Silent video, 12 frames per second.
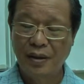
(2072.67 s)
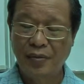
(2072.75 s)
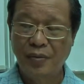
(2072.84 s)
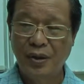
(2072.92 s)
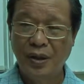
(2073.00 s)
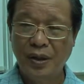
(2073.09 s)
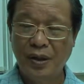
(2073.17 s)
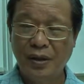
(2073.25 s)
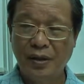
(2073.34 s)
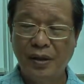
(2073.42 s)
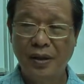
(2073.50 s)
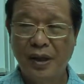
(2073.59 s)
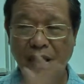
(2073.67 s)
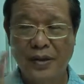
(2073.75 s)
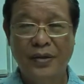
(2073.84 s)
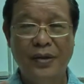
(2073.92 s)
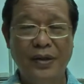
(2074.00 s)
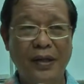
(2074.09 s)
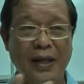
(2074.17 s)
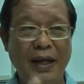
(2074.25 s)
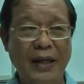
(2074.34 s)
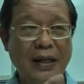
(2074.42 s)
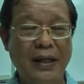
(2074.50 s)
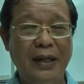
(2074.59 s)
the Buddha connects this
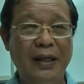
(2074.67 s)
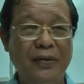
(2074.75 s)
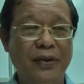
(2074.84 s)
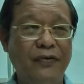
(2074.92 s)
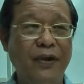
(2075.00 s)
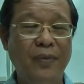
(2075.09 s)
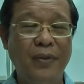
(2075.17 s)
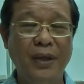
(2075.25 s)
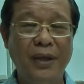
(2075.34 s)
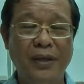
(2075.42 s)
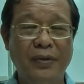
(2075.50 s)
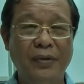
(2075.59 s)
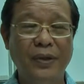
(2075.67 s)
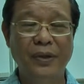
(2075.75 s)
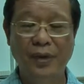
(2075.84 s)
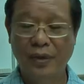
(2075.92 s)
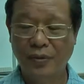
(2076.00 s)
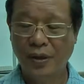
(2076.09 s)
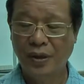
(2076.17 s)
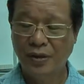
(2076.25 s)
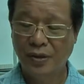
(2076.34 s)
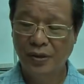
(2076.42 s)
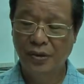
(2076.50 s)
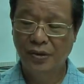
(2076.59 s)
idea we're familiar with in the
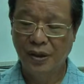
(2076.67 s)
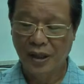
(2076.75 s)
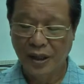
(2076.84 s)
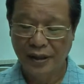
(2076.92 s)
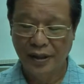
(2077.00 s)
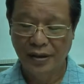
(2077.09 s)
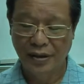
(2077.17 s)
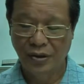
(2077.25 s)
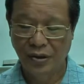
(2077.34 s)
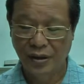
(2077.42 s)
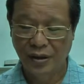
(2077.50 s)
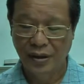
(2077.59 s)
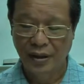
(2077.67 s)
world to a higher teaching.